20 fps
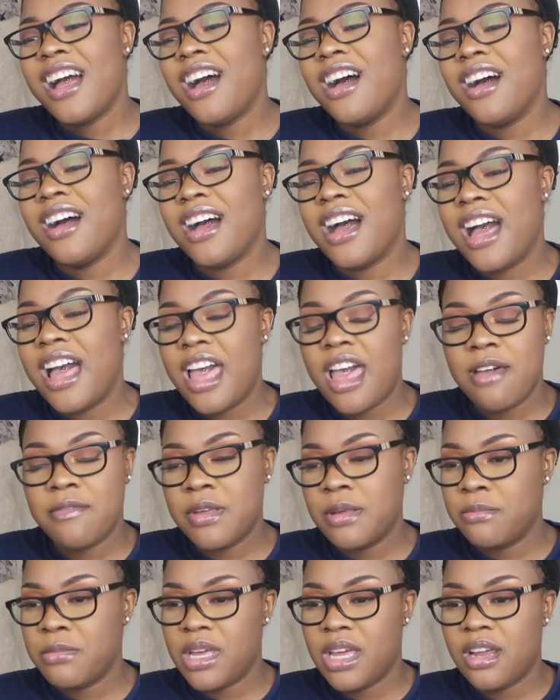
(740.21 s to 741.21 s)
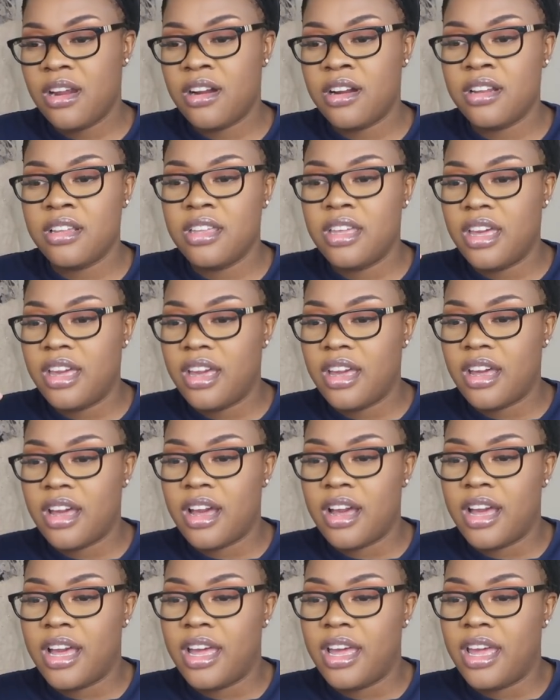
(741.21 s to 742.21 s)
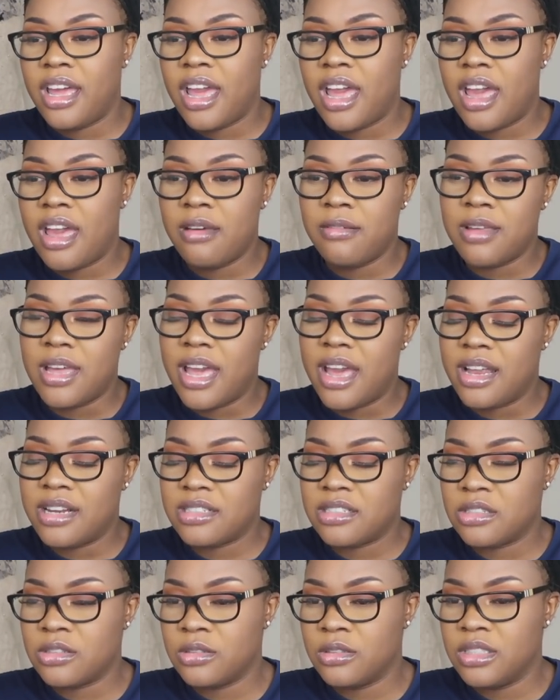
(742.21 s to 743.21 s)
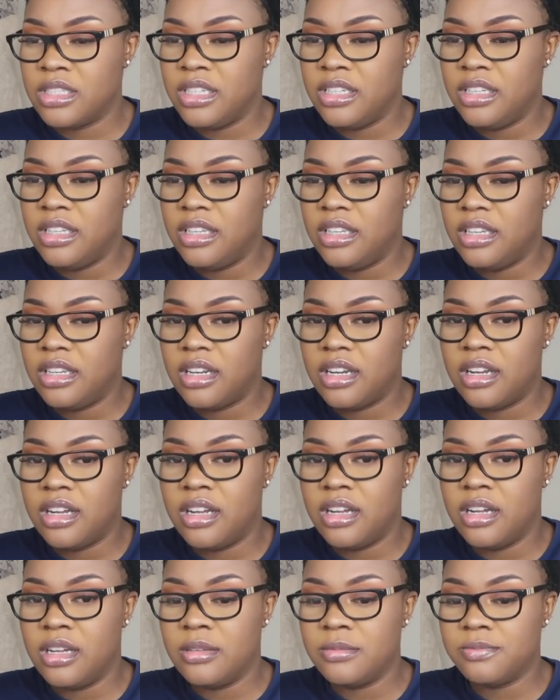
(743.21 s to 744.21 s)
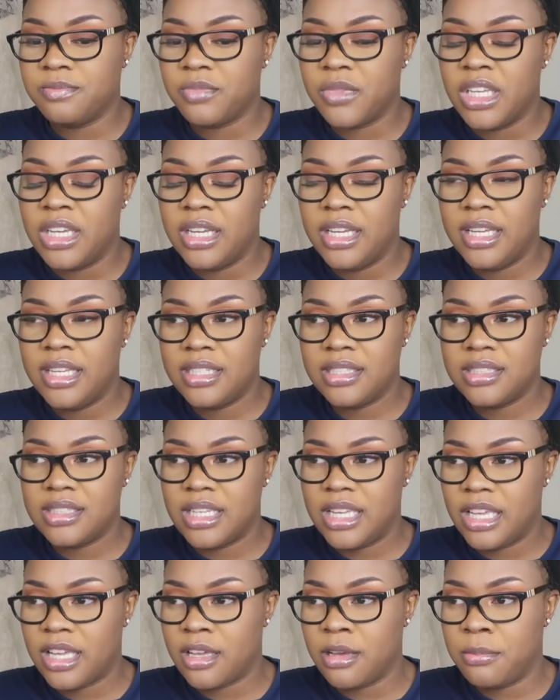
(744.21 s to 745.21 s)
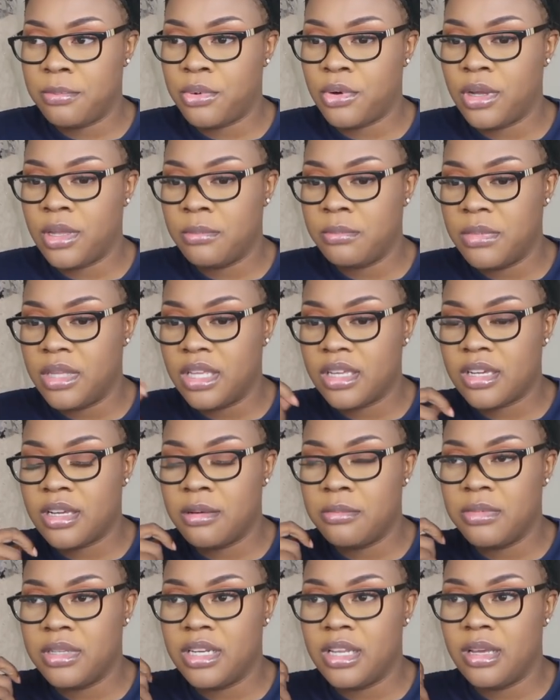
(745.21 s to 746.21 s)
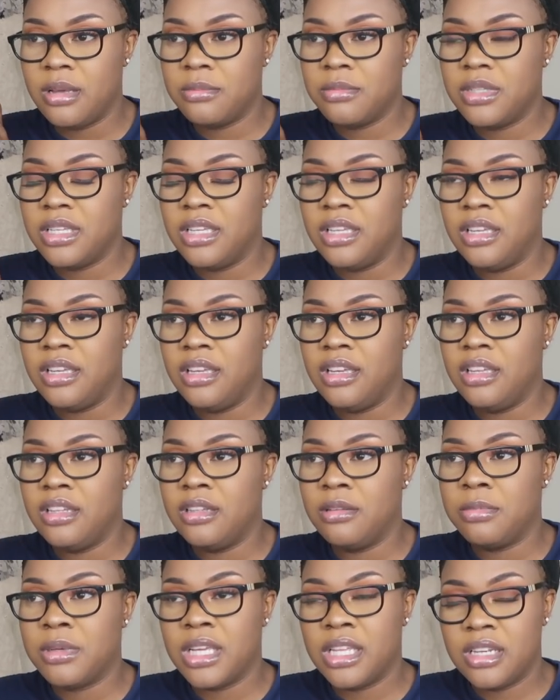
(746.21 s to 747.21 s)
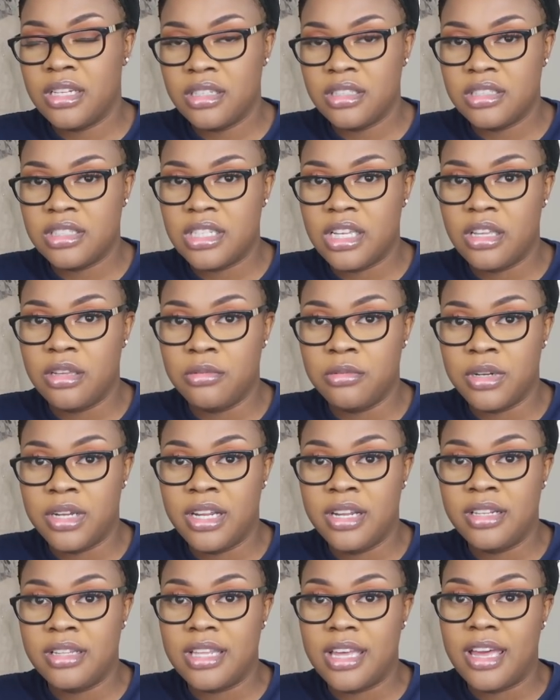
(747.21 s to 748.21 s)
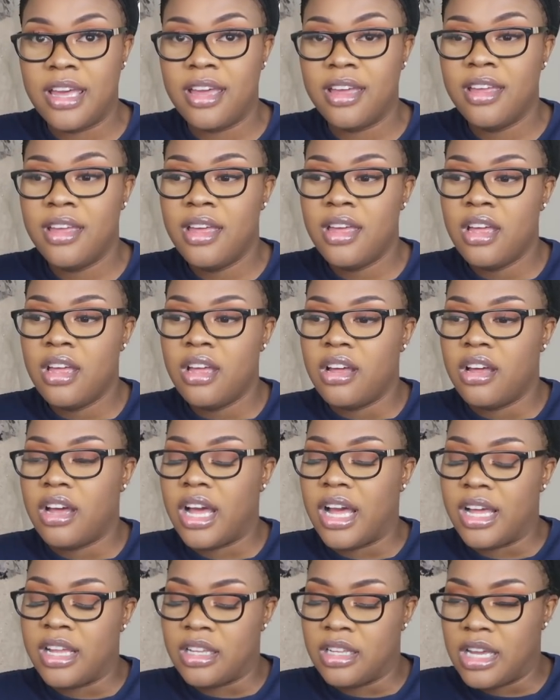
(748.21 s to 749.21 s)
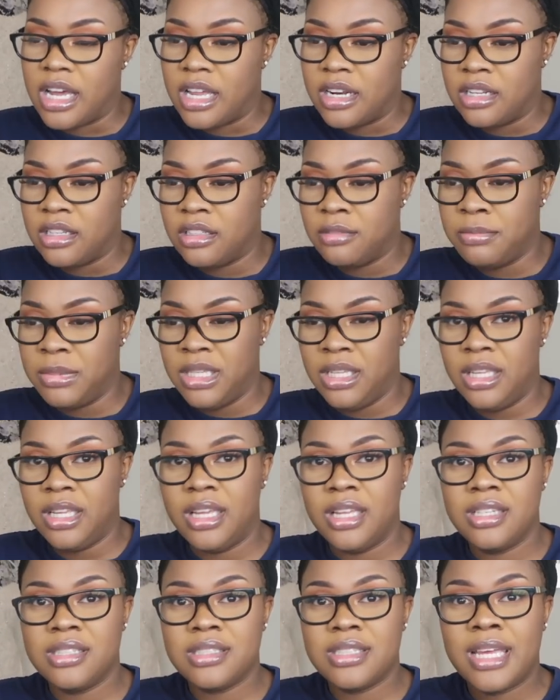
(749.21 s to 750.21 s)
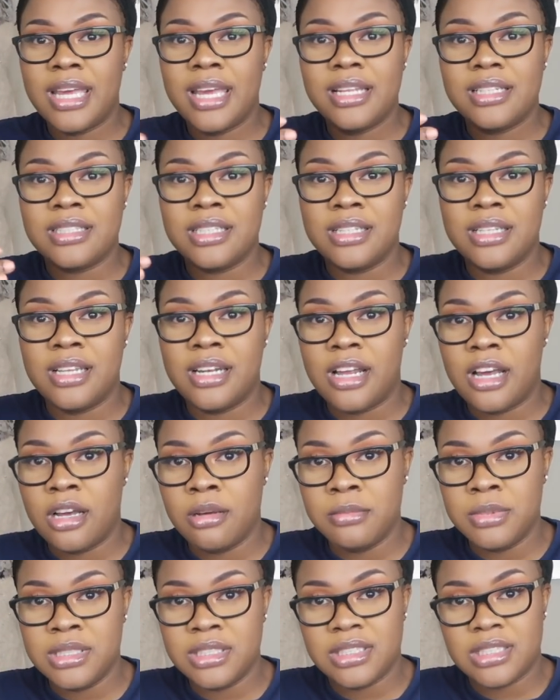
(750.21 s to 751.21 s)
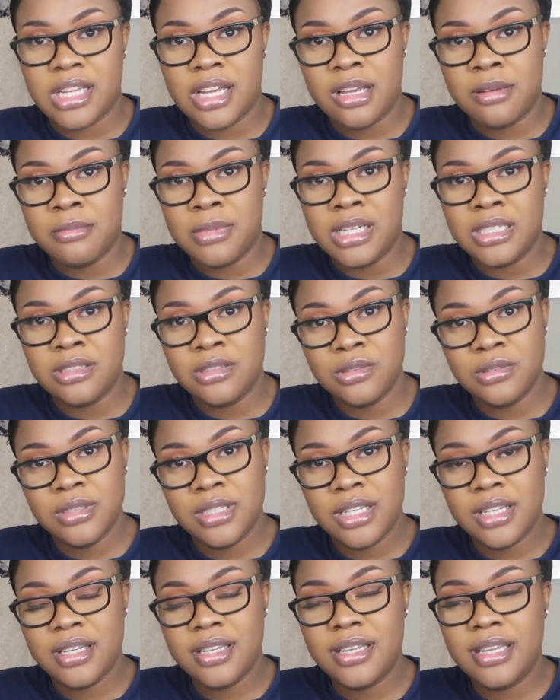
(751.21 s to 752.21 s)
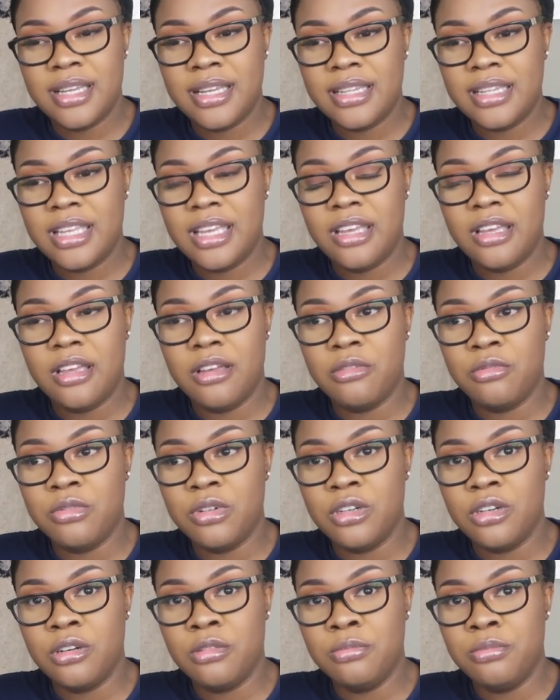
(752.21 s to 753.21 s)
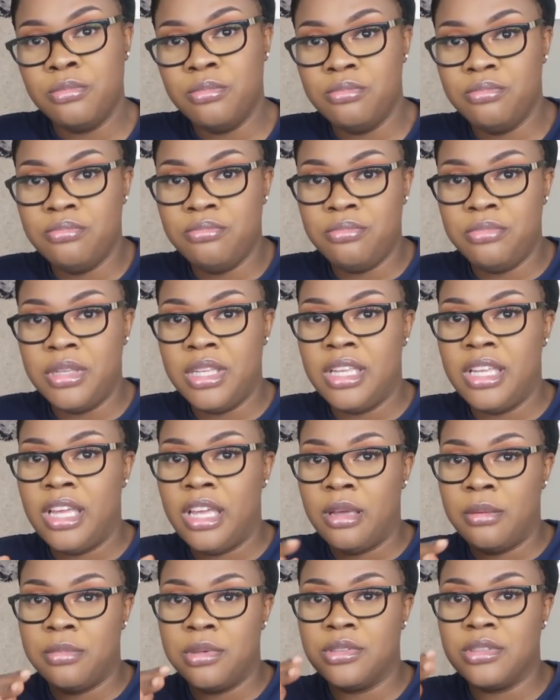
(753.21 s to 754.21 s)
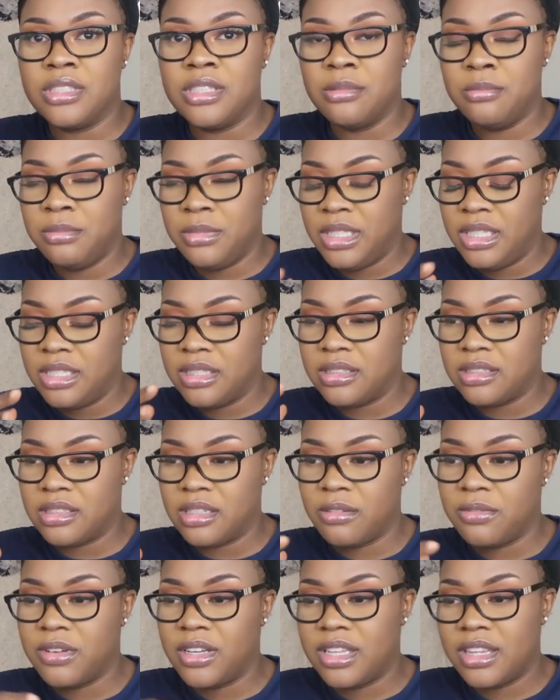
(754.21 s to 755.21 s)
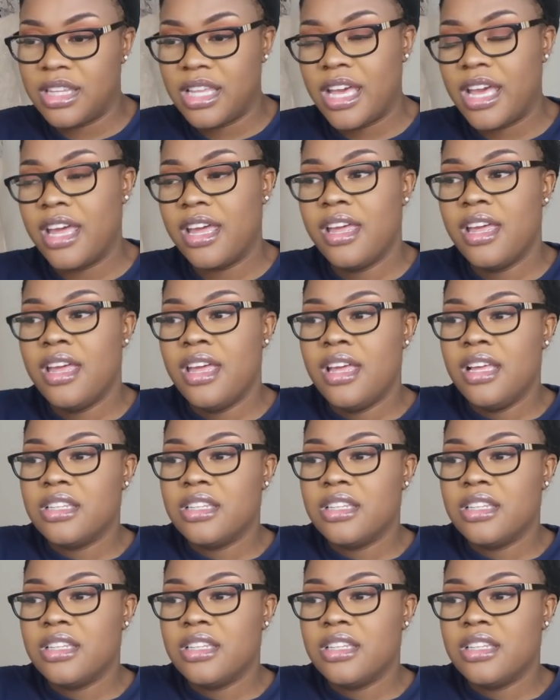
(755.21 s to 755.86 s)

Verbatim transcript: I haven't met her yet. I have actually um, an intake appointment coming up in the beginning of January that I kind of be intaked, and then I'll be signed my doula, and then we'll be able to meet and stuff like that.